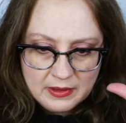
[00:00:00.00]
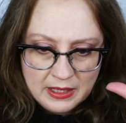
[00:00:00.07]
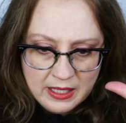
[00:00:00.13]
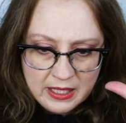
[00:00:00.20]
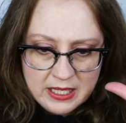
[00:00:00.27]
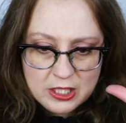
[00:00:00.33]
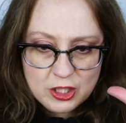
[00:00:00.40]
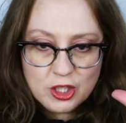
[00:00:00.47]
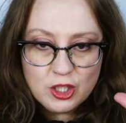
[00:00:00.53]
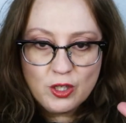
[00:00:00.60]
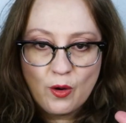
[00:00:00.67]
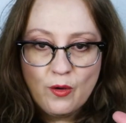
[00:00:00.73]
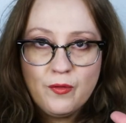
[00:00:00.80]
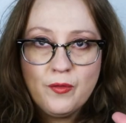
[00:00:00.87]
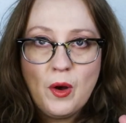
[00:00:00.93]
and I get
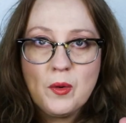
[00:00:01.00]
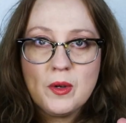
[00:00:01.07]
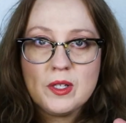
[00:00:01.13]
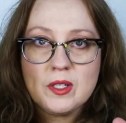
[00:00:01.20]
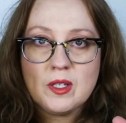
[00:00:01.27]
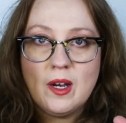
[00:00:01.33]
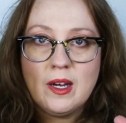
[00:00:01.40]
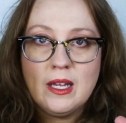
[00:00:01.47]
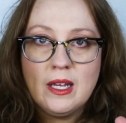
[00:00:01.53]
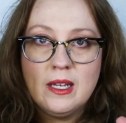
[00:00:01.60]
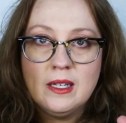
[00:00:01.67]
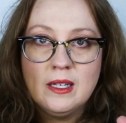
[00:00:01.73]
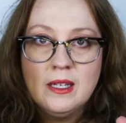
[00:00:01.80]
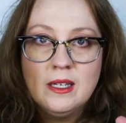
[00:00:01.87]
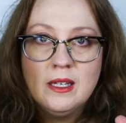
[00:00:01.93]
so focused on
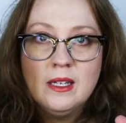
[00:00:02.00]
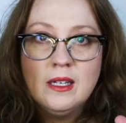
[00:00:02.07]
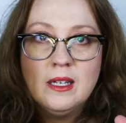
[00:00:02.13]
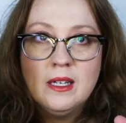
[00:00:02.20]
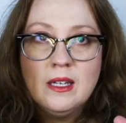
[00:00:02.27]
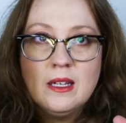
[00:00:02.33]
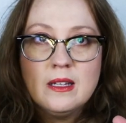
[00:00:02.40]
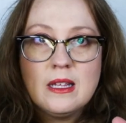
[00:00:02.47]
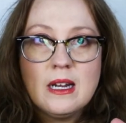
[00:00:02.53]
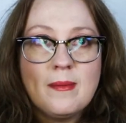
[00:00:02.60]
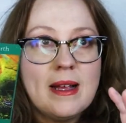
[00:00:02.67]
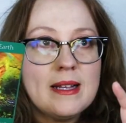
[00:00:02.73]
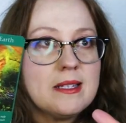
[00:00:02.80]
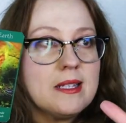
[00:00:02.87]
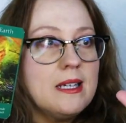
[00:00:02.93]
it that I'm
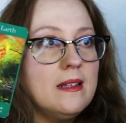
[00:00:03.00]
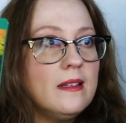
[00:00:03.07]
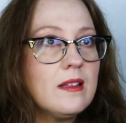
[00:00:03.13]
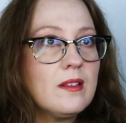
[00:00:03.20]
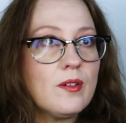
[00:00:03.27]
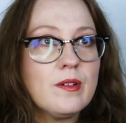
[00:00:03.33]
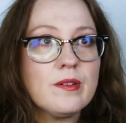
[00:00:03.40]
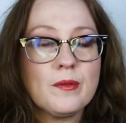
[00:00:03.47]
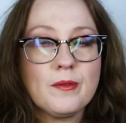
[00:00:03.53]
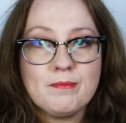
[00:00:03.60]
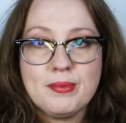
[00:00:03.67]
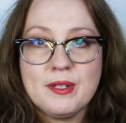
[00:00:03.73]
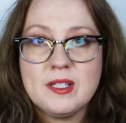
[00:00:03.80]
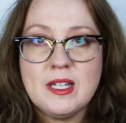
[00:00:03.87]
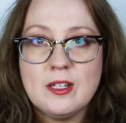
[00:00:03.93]
not seeing that there are other
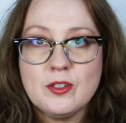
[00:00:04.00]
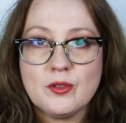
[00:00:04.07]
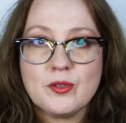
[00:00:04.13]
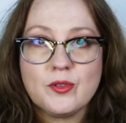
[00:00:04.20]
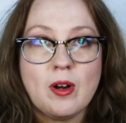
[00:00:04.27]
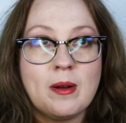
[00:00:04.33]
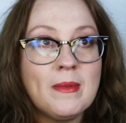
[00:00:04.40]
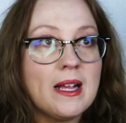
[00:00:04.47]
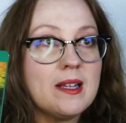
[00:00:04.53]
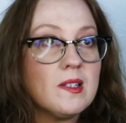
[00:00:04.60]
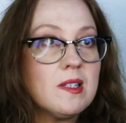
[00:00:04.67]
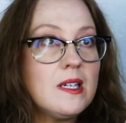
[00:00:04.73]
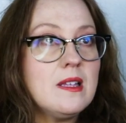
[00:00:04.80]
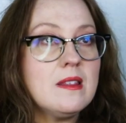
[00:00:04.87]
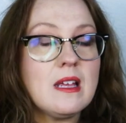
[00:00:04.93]
potentials, or I'm not
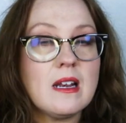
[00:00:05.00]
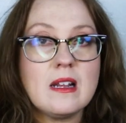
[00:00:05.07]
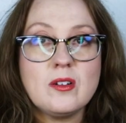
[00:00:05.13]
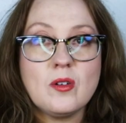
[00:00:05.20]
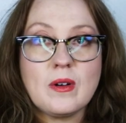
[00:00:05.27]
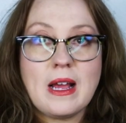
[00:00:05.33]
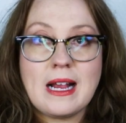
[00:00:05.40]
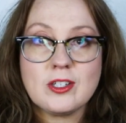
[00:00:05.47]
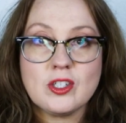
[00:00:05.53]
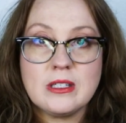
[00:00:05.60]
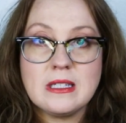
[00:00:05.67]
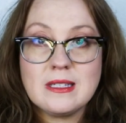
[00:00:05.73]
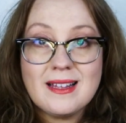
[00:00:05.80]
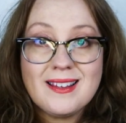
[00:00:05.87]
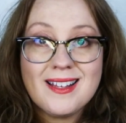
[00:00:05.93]
seeing that I don't actually,
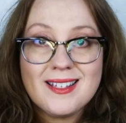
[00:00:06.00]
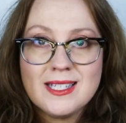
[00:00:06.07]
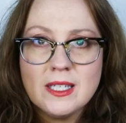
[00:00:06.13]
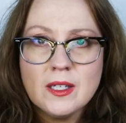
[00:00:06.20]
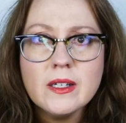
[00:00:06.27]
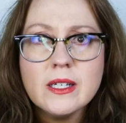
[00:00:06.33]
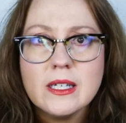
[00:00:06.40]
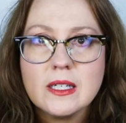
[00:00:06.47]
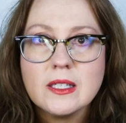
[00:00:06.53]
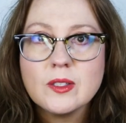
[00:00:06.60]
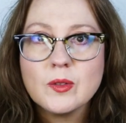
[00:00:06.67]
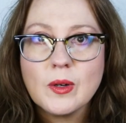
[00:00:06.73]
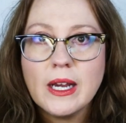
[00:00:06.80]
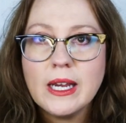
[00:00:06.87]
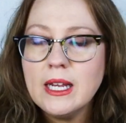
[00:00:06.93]
it's not that
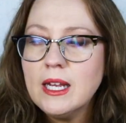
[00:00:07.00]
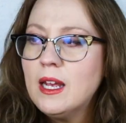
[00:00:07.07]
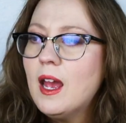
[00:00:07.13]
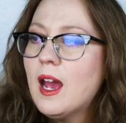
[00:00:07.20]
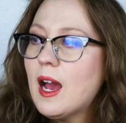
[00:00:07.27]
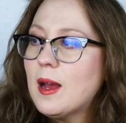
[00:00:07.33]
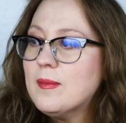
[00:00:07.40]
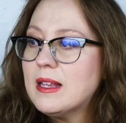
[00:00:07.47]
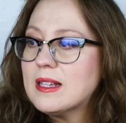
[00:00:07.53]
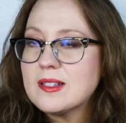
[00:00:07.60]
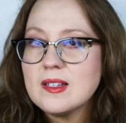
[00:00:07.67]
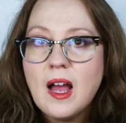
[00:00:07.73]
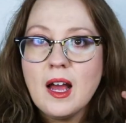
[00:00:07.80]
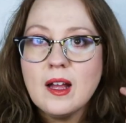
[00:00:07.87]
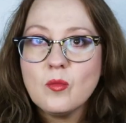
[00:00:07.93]
serious, right? I'm, it's
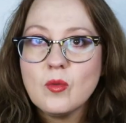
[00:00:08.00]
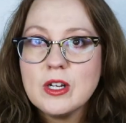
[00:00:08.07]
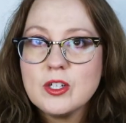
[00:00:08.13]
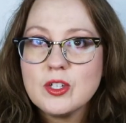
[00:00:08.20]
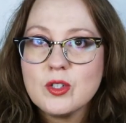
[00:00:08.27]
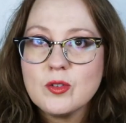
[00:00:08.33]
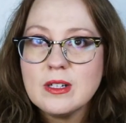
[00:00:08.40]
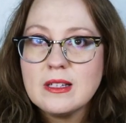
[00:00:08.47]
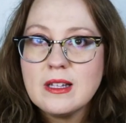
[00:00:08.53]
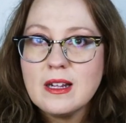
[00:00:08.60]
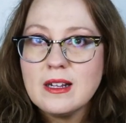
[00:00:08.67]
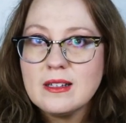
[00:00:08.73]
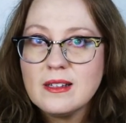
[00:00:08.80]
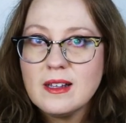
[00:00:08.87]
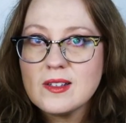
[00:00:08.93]
not registering that
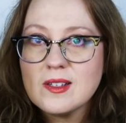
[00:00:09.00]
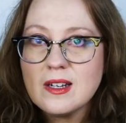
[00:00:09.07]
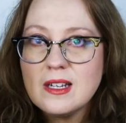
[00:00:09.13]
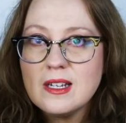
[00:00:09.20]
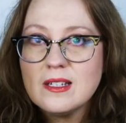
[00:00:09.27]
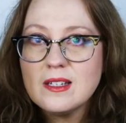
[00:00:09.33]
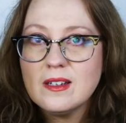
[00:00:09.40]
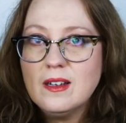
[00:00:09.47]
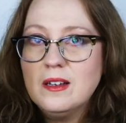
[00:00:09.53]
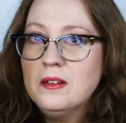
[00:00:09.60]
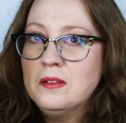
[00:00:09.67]
it doesn't need to